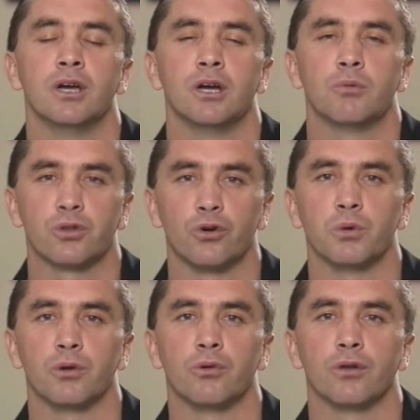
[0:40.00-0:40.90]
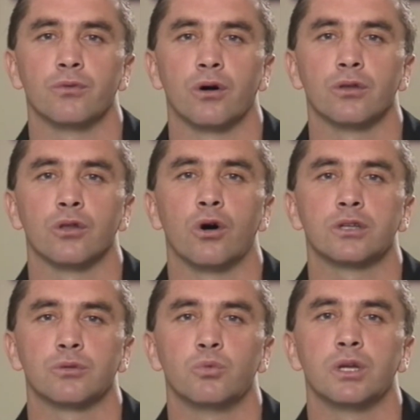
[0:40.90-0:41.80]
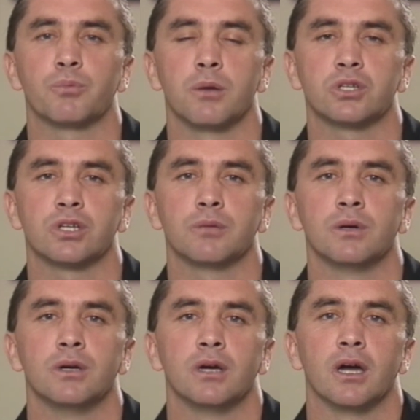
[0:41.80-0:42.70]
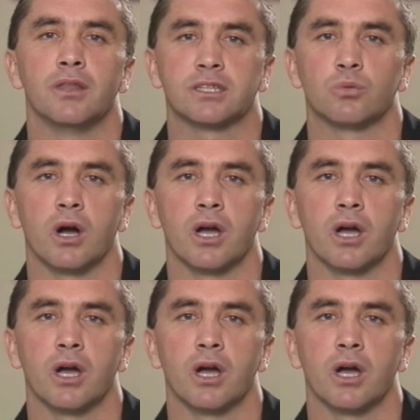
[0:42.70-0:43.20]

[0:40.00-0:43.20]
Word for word: we thought we were on, online line to win a premiership and that's the way it